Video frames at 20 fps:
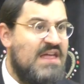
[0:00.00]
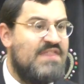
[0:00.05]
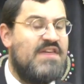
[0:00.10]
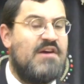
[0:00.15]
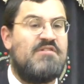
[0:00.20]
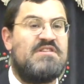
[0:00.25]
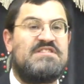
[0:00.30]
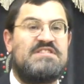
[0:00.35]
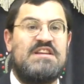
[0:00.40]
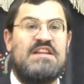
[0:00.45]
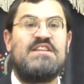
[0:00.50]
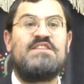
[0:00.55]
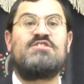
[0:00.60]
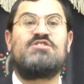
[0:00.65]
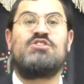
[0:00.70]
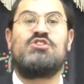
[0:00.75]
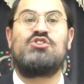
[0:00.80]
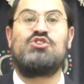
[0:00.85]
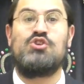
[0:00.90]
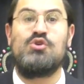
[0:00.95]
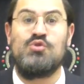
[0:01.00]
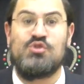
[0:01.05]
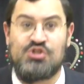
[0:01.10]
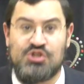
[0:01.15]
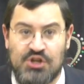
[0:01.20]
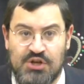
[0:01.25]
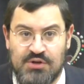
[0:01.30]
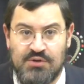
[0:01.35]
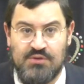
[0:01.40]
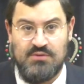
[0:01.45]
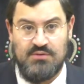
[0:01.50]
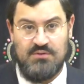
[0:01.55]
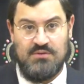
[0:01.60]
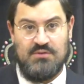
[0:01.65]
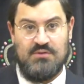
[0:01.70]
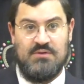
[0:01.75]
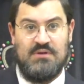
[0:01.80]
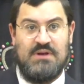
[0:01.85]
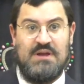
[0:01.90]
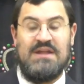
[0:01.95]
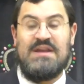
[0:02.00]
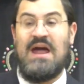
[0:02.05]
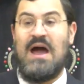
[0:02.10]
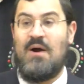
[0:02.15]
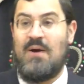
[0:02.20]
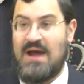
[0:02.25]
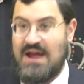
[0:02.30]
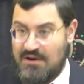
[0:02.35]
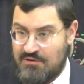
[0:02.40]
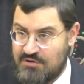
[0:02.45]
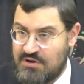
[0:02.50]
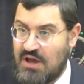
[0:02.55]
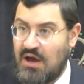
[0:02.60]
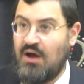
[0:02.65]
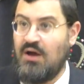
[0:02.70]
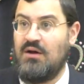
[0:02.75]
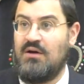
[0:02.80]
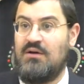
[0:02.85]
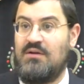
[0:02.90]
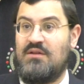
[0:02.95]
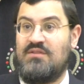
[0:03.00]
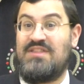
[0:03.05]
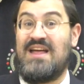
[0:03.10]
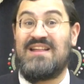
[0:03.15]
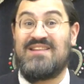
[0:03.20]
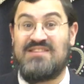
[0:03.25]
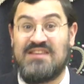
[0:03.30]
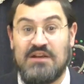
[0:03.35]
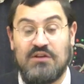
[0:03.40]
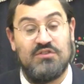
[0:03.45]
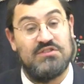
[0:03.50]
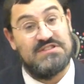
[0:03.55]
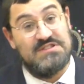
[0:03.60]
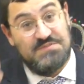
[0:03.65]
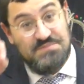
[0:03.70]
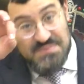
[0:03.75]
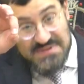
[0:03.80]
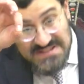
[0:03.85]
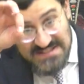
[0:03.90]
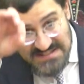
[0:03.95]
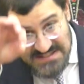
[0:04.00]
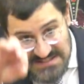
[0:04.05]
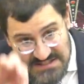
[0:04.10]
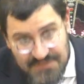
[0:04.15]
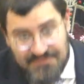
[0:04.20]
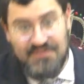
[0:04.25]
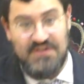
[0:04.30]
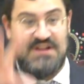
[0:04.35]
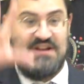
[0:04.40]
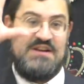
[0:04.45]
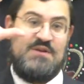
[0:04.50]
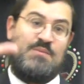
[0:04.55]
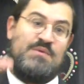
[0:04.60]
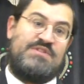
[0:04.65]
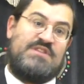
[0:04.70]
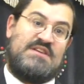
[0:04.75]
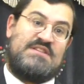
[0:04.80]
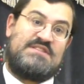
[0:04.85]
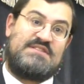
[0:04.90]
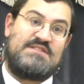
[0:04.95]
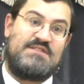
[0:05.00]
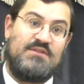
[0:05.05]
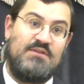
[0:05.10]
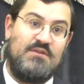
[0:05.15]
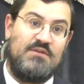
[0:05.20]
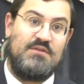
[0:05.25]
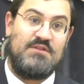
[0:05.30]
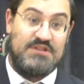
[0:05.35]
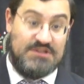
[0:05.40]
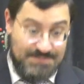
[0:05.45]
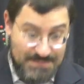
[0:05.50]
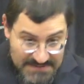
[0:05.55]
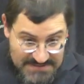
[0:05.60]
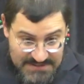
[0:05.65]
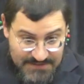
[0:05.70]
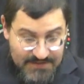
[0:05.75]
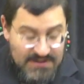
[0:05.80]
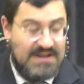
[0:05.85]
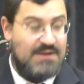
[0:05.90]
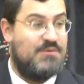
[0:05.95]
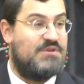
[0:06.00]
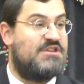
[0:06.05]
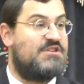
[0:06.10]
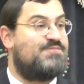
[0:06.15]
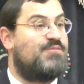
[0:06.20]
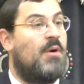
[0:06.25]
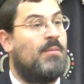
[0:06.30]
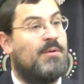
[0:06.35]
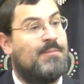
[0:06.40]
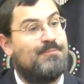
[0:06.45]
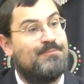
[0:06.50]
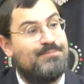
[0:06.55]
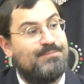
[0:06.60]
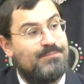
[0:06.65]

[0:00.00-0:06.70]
There is an institution in our area that deals specifically with this. Specifically with this problem.